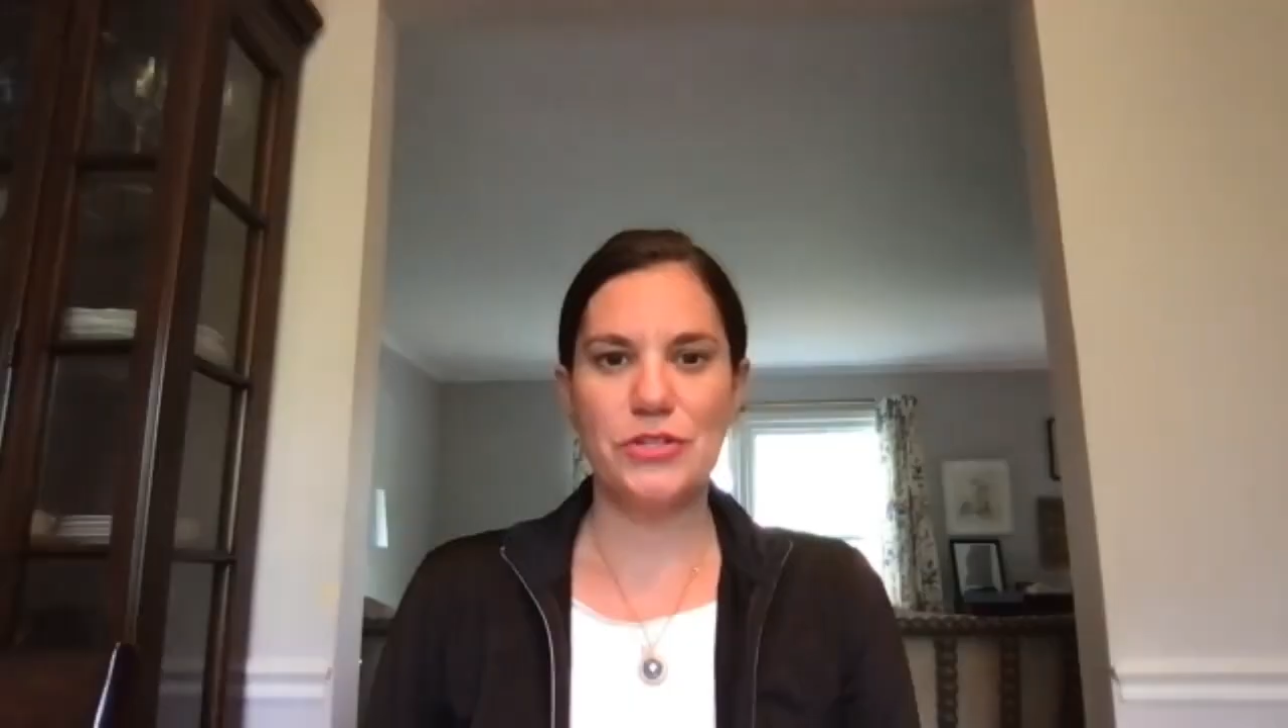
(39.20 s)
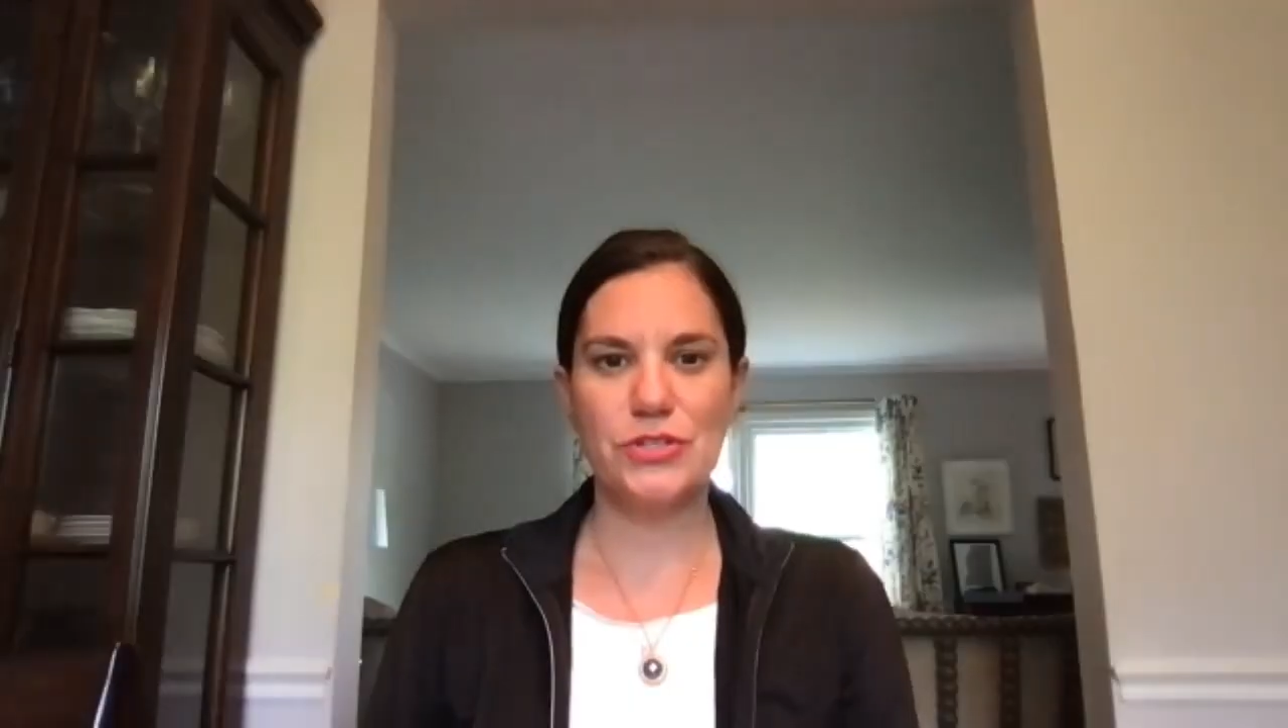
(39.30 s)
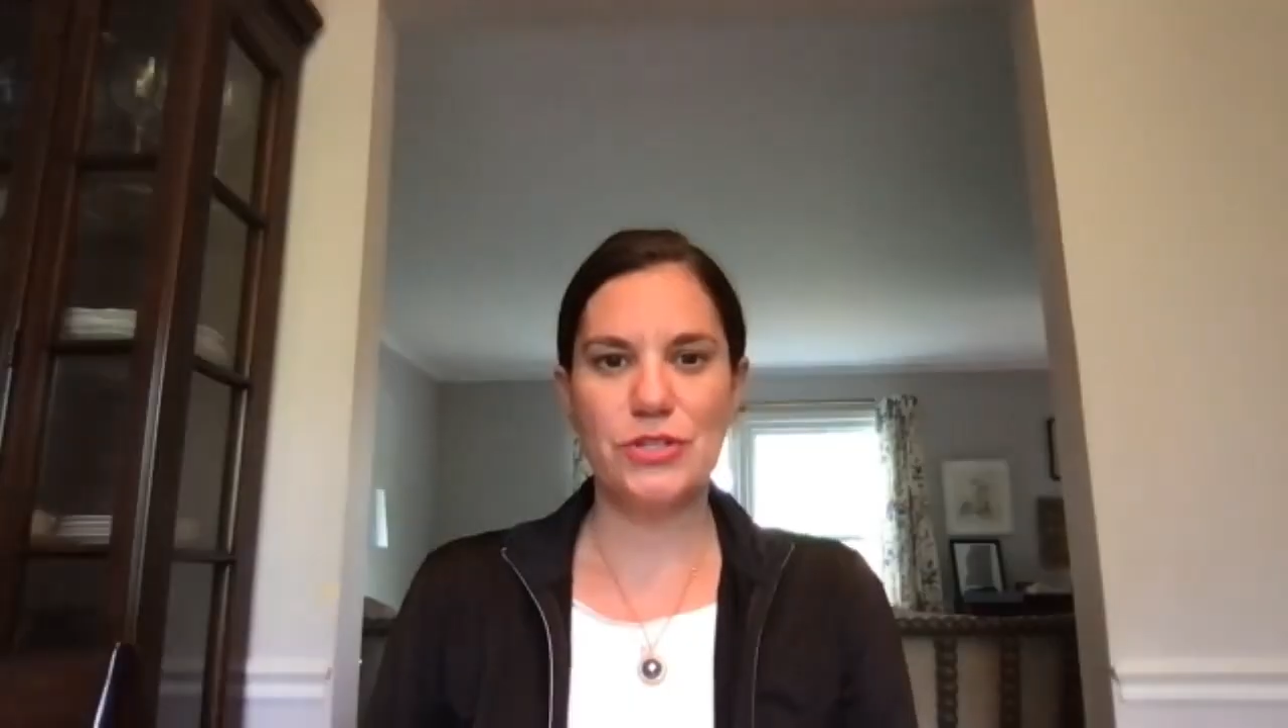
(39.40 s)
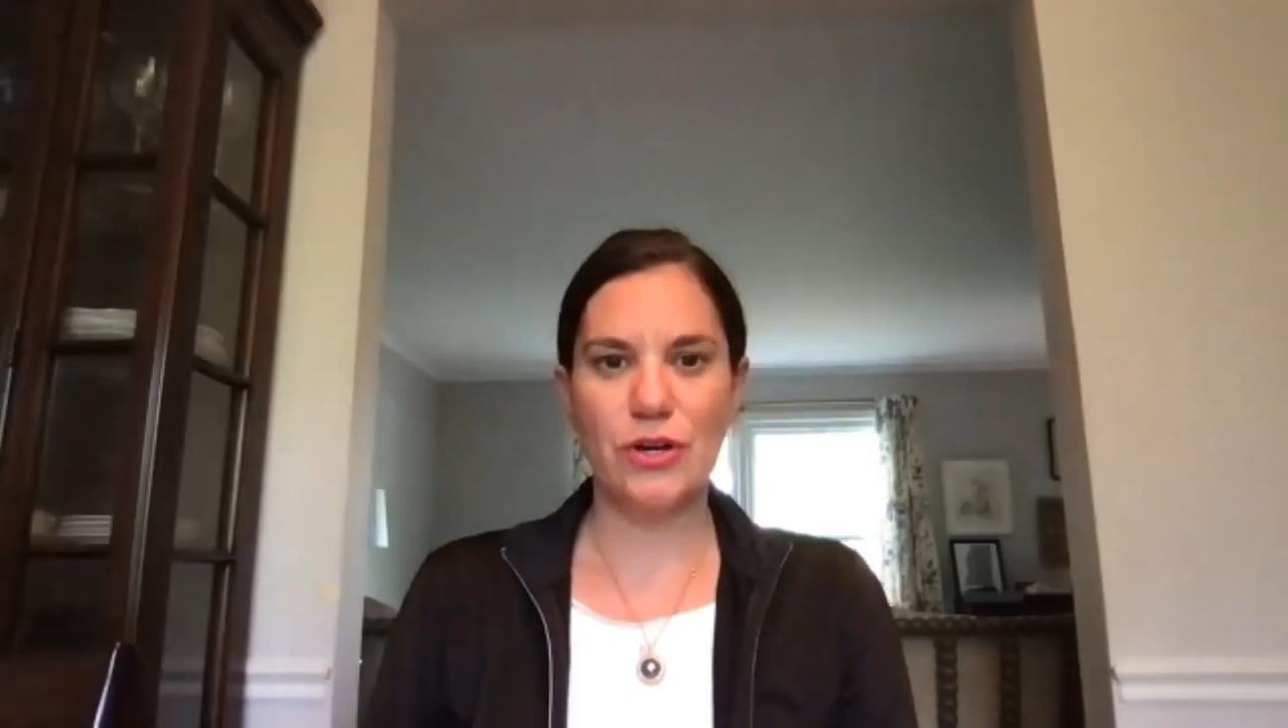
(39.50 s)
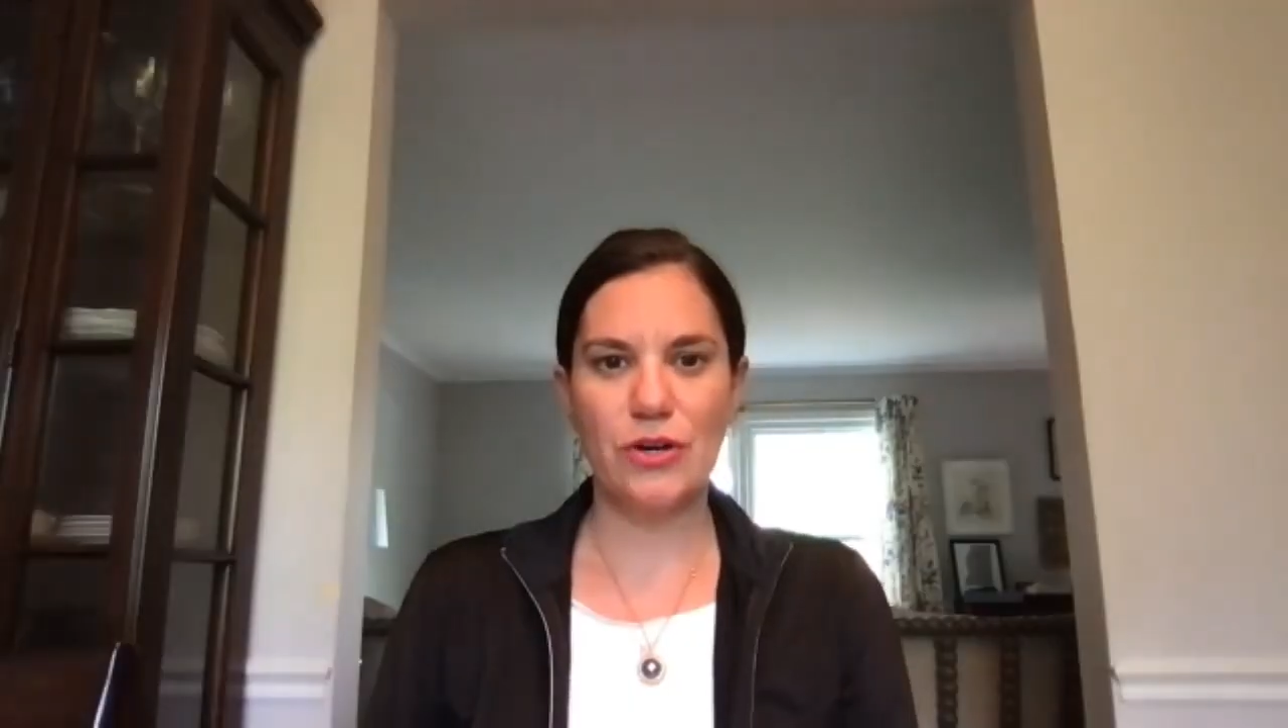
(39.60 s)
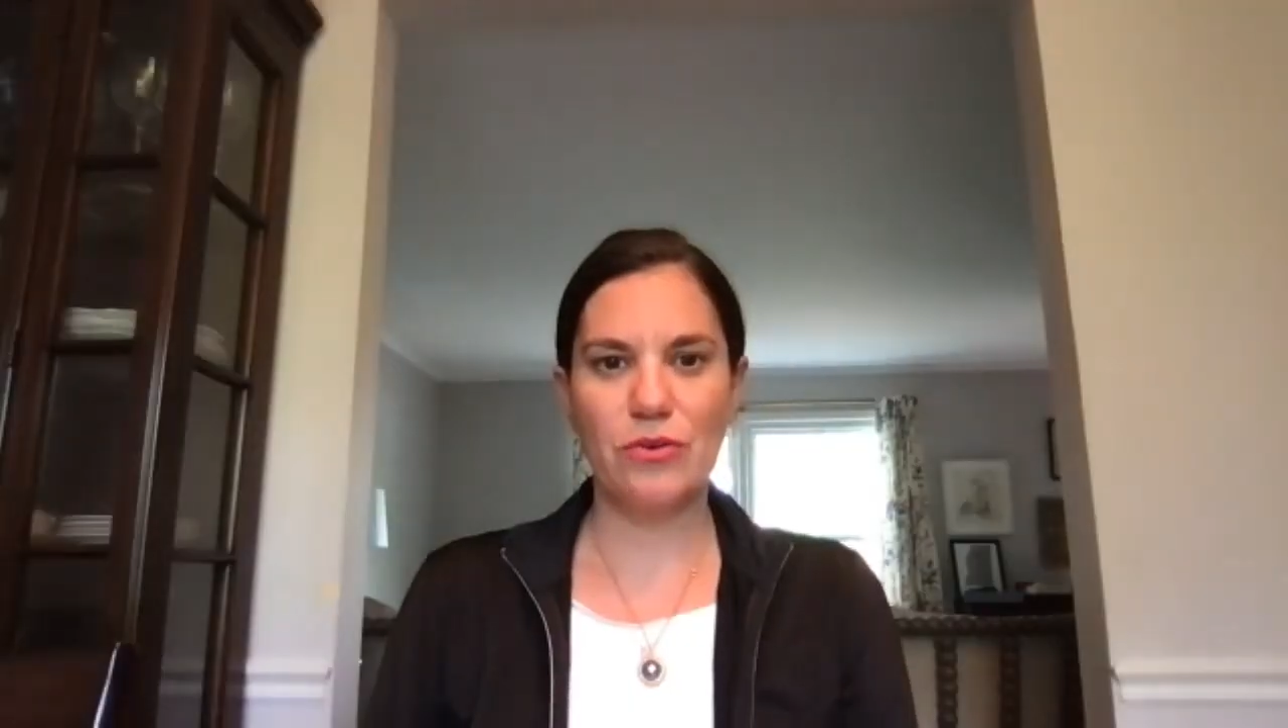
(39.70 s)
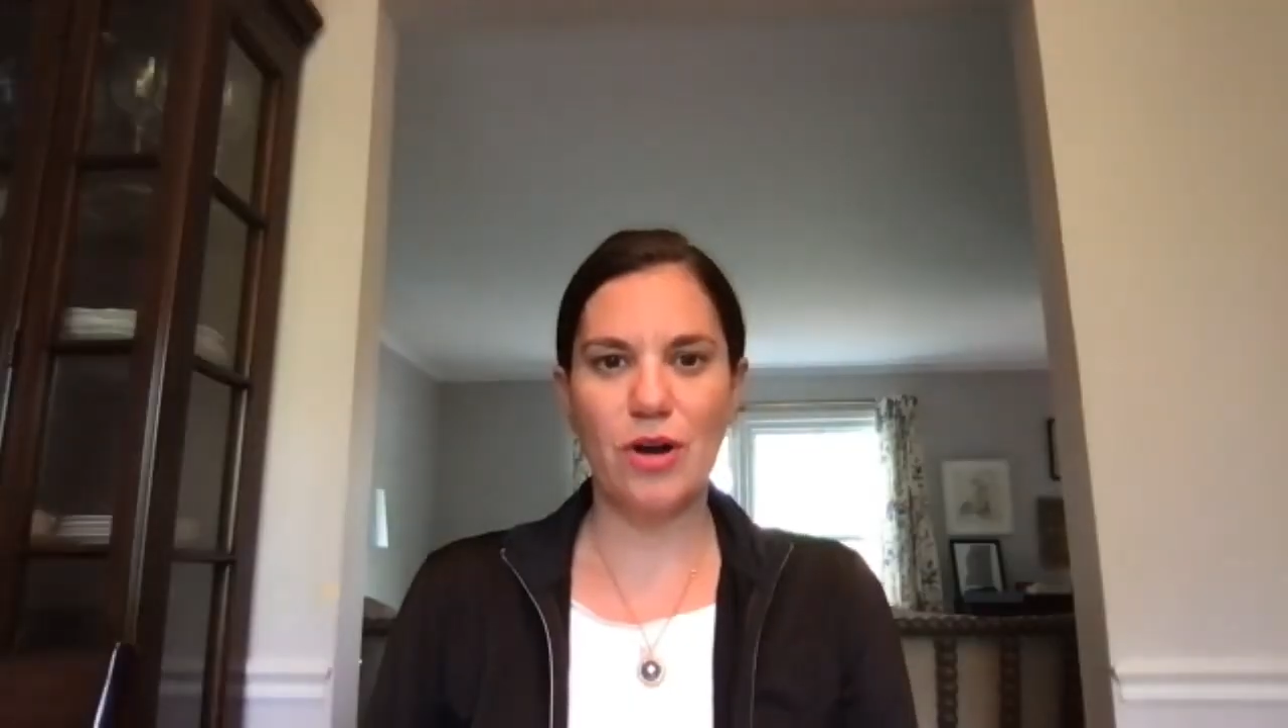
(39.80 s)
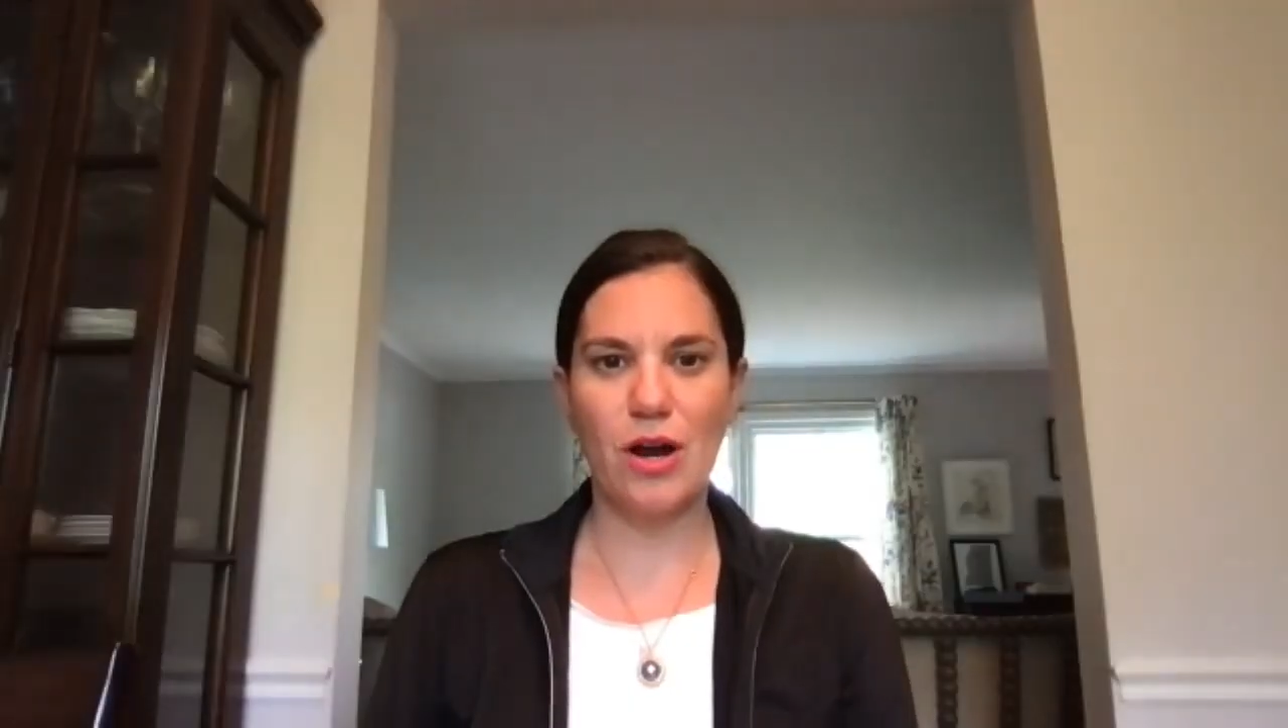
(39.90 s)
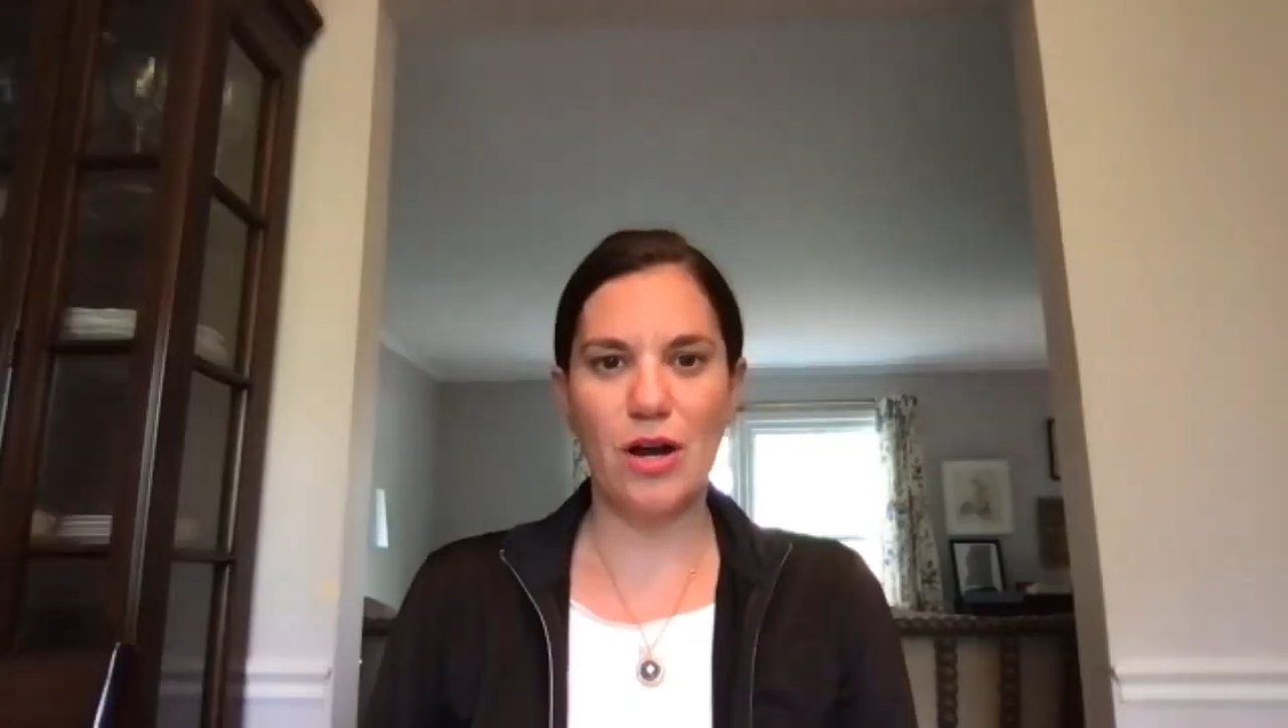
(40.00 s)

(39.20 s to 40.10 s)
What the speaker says: So